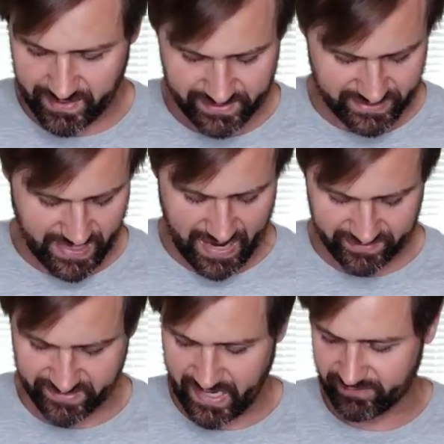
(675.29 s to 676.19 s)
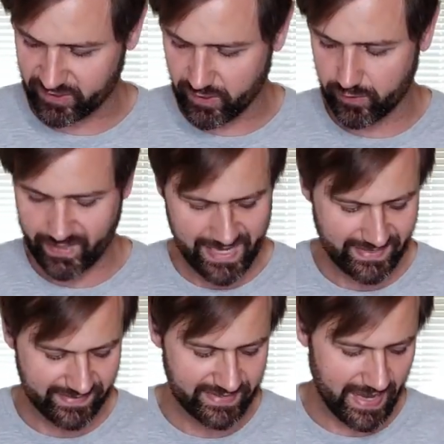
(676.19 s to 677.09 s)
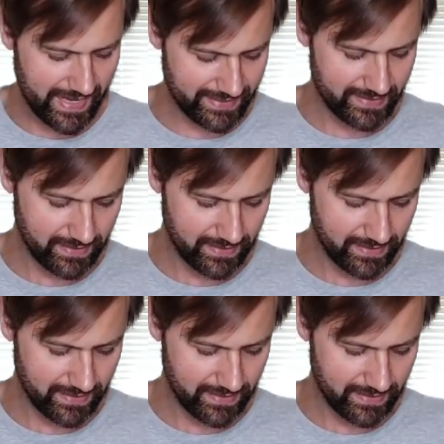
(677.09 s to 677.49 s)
This would actually have to go inside